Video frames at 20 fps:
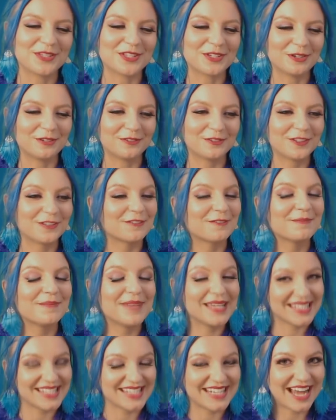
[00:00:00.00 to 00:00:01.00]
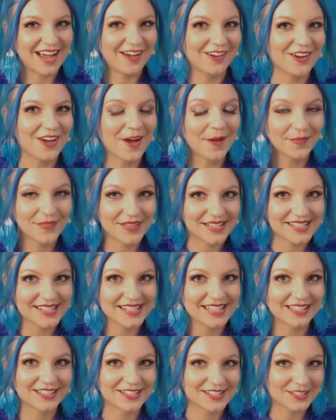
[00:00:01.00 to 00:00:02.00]
So if you've missed out on
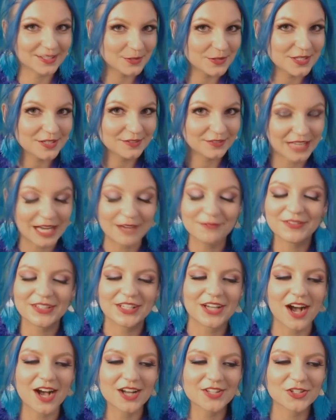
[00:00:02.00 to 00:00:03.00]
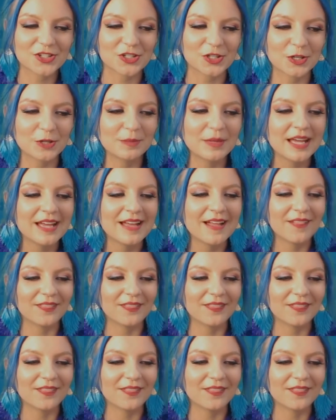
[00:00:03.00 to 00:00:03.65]
this exclusive comfy costume,